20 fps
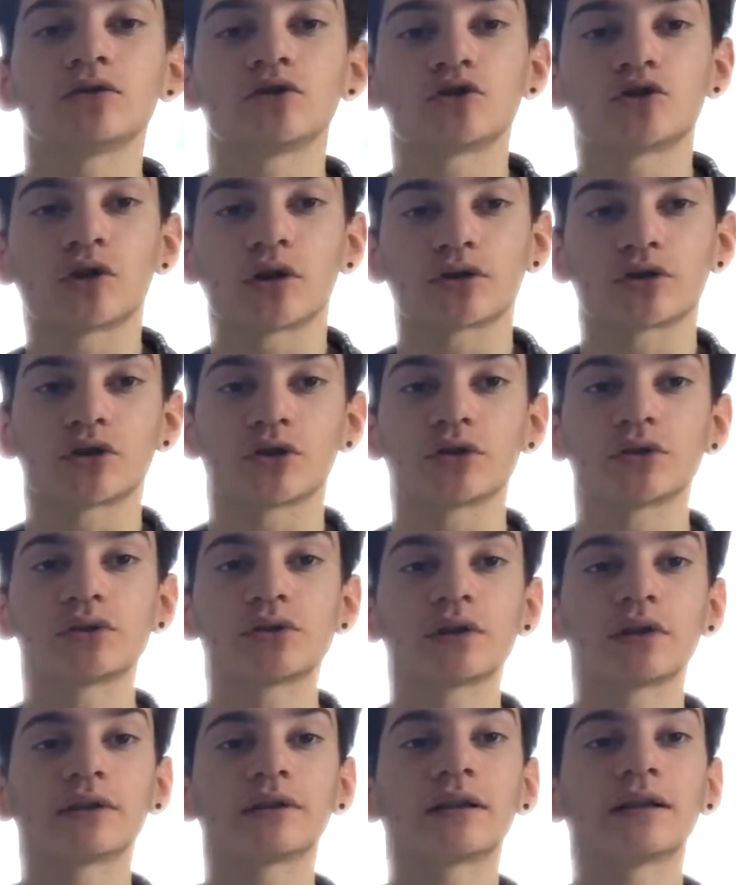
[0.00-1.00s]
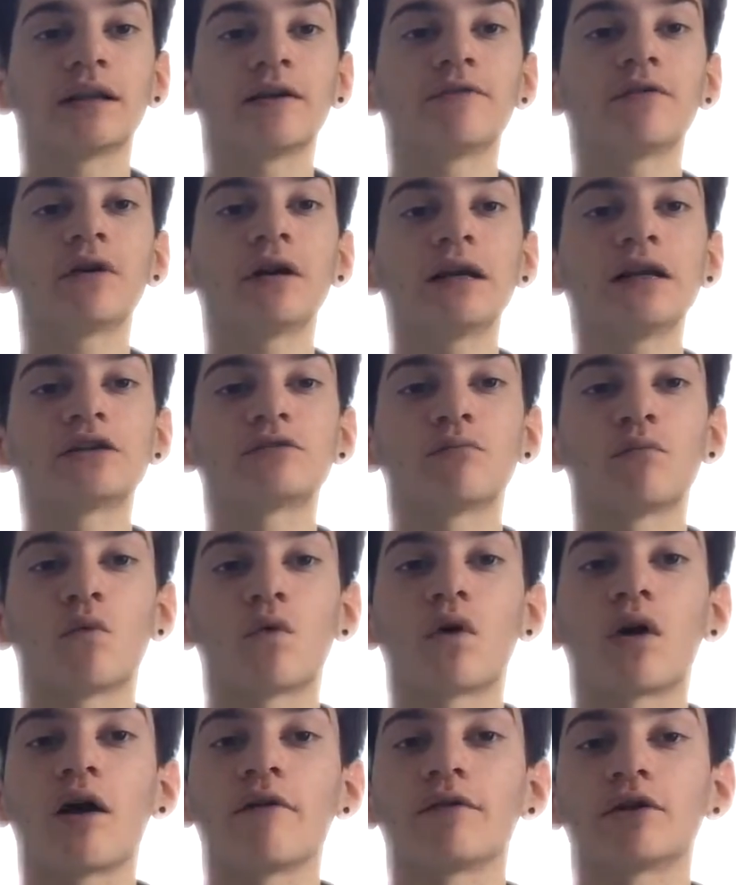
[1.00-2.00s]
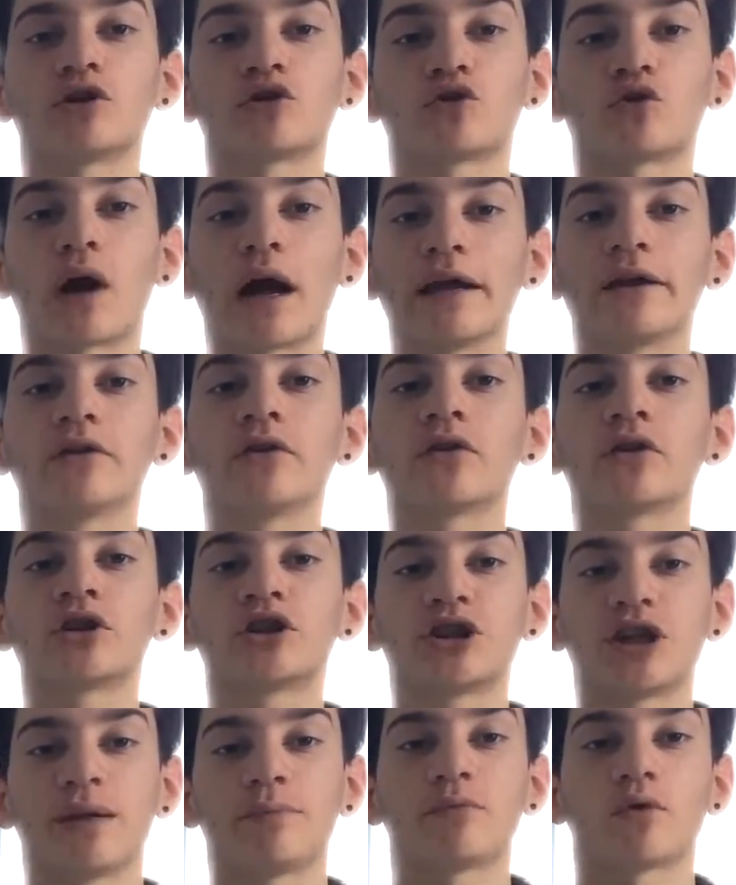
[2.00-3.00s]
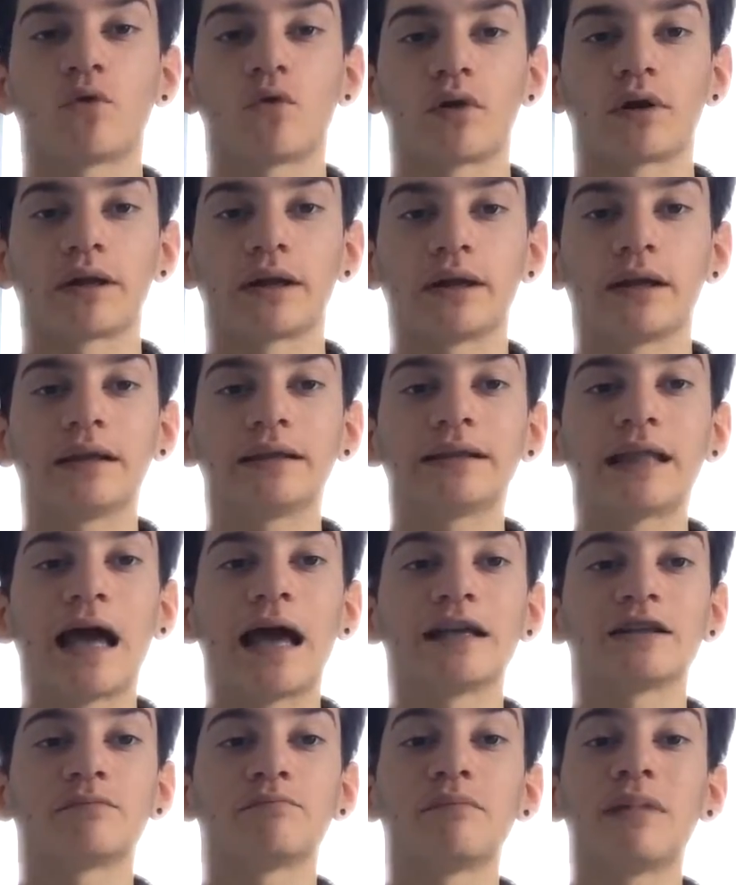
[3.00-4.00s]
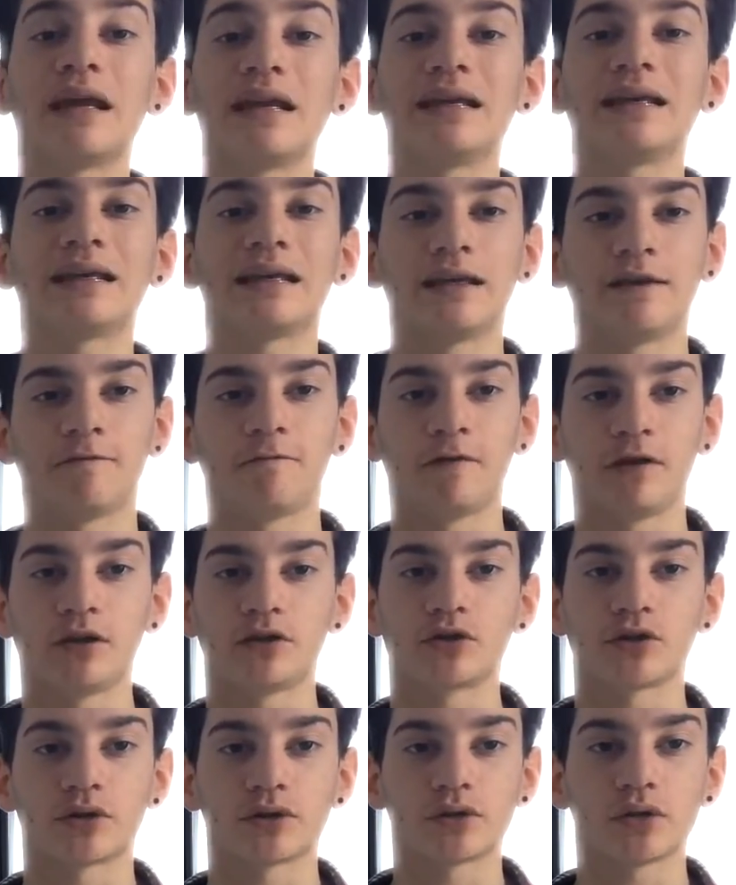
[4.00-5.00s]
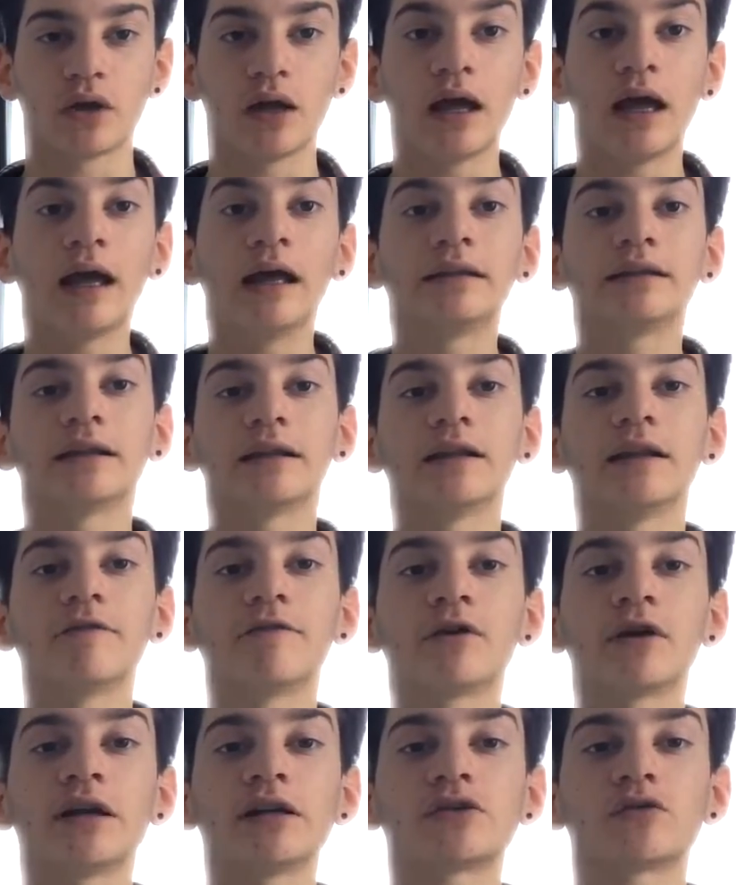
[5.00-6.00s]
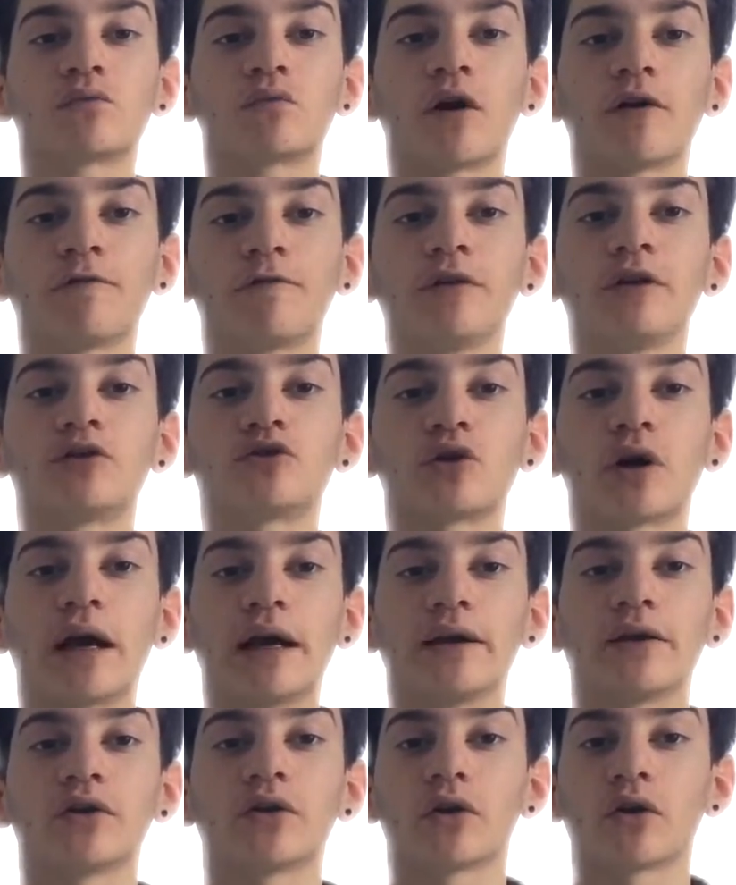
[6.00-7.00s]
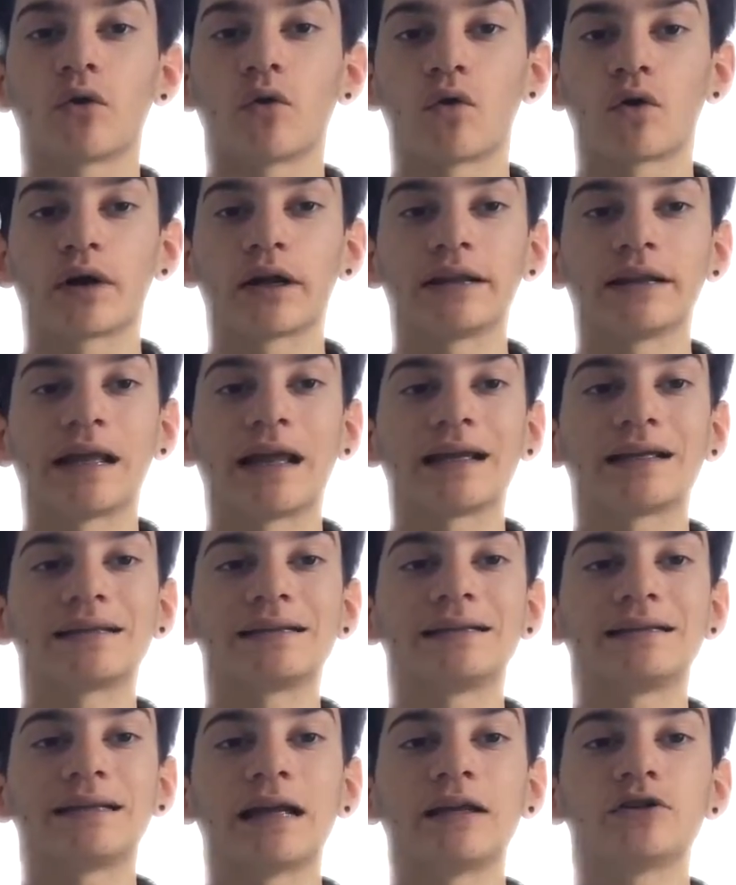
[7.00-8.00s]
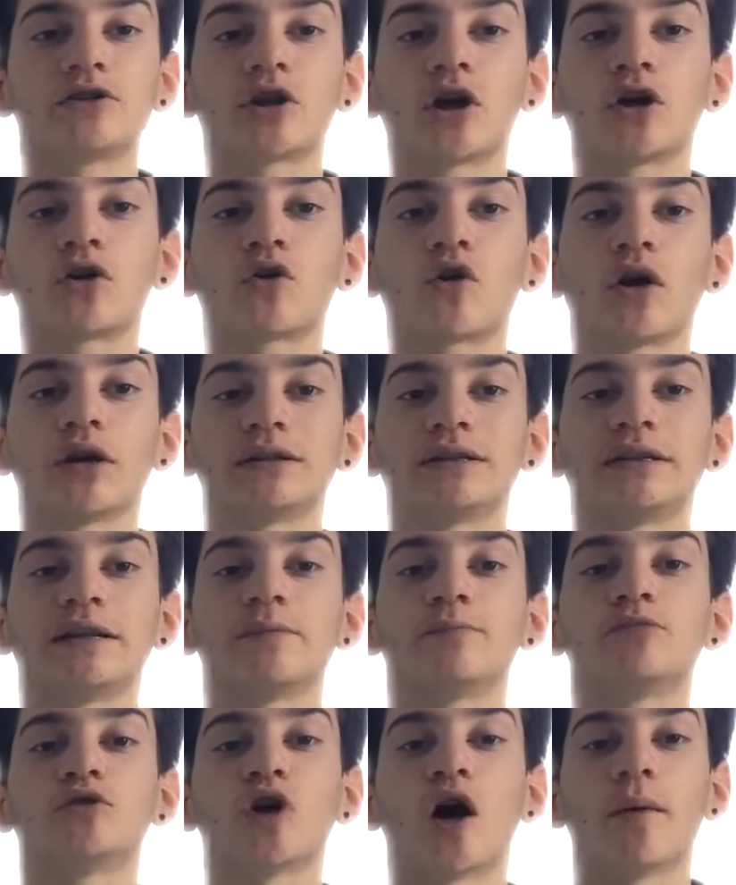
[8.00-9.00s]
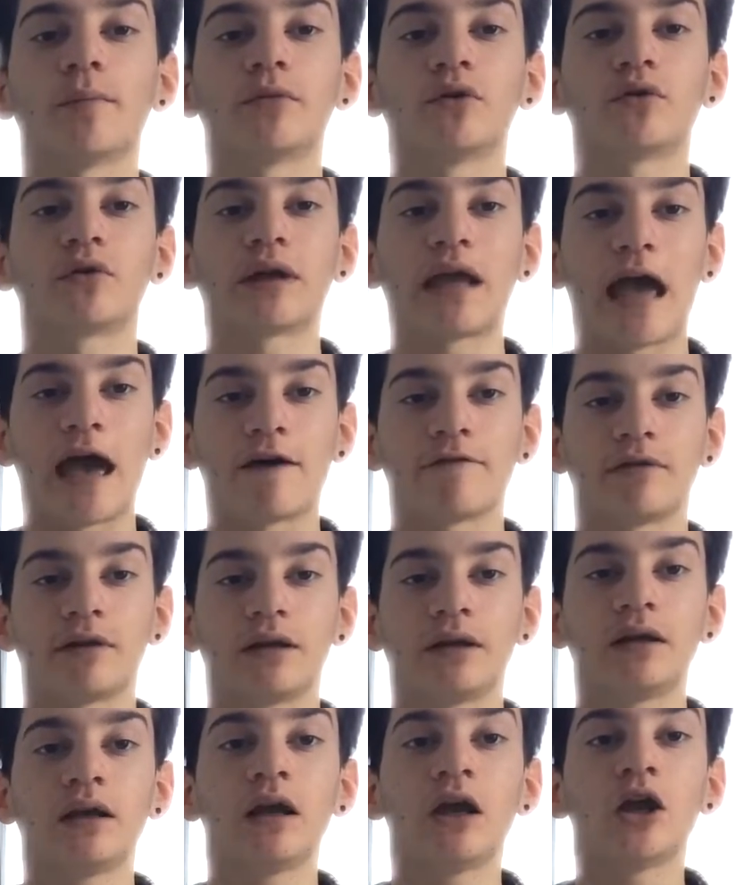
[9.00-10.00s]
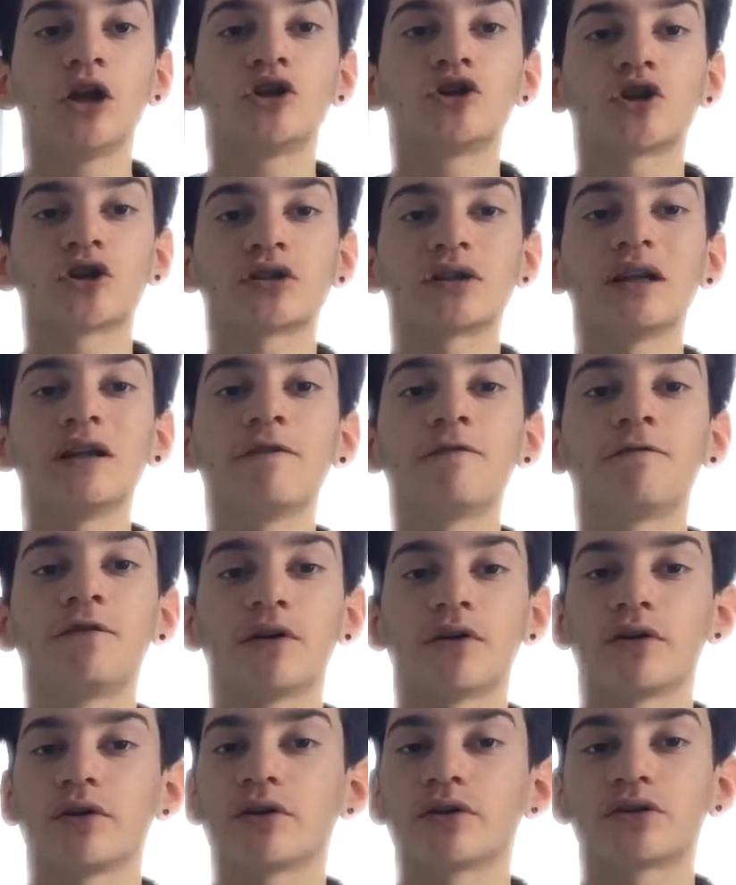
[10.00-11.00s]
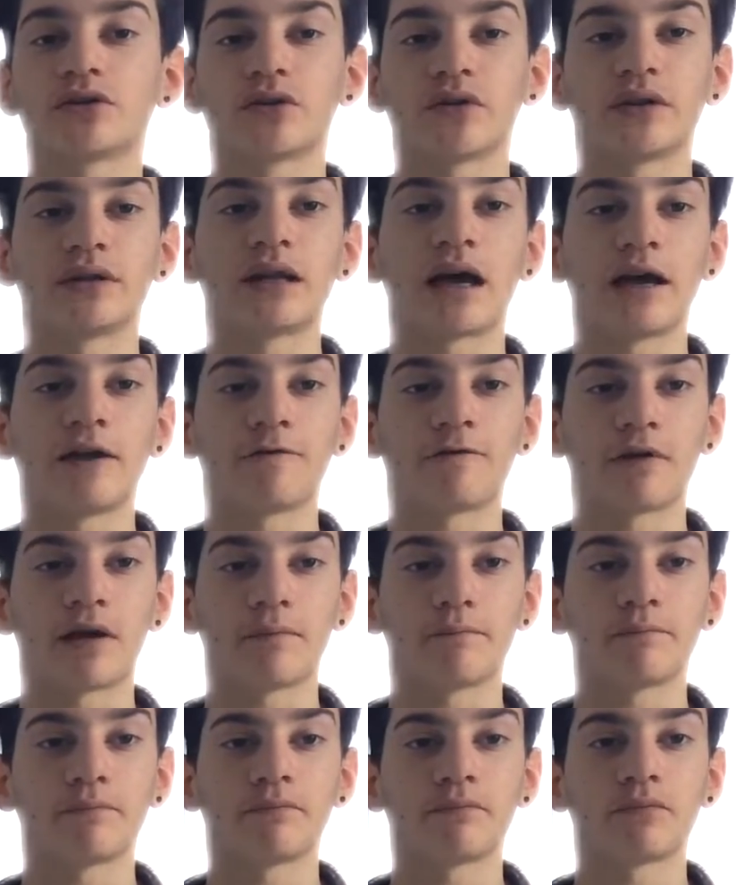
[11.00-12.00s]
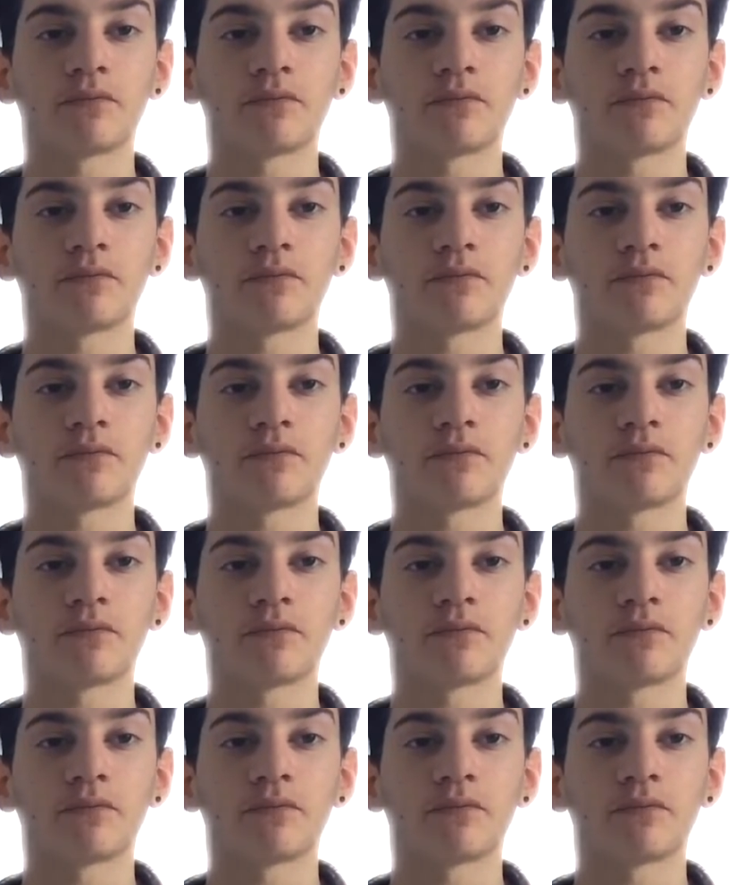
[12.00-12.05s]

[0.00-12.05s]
structures, the liver is more of a triangular shaped organ that has many key features. The liver is a roughly triangular organ that extends across the abdominal cavity just inferior to the diaphragm.